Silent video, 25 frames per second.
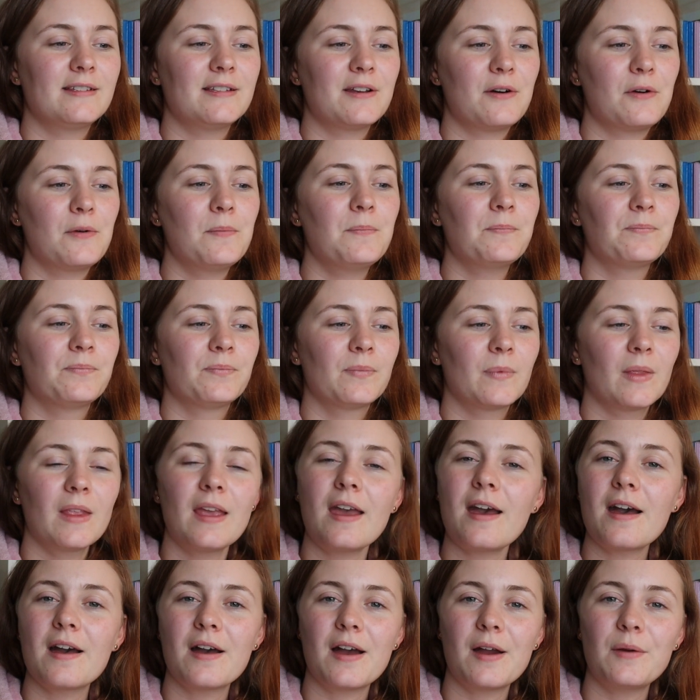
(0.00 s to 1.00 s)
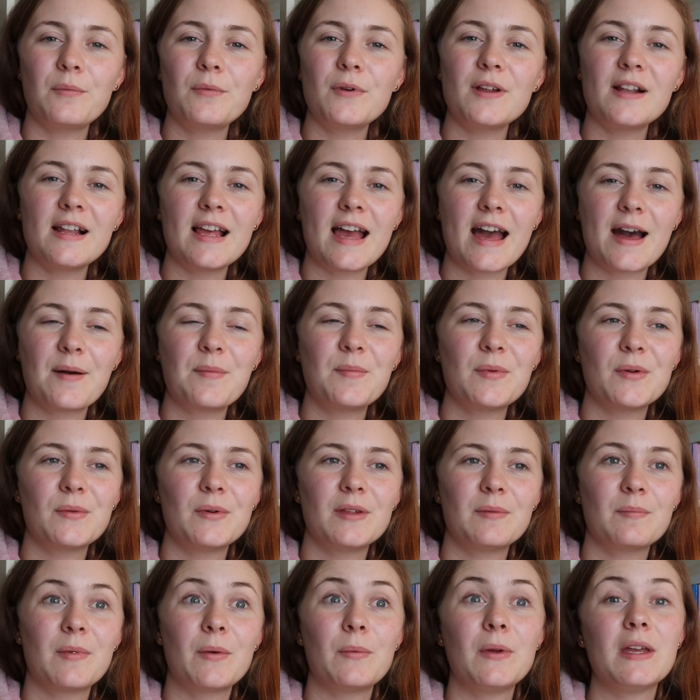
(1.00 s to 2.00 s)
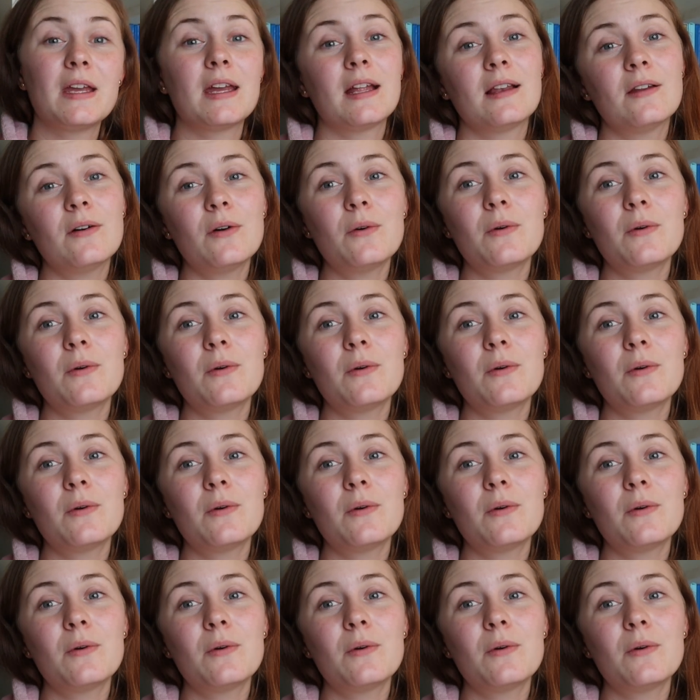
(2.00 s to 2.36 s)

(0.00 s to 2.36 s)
So yeah, I'm really happy with my weekend.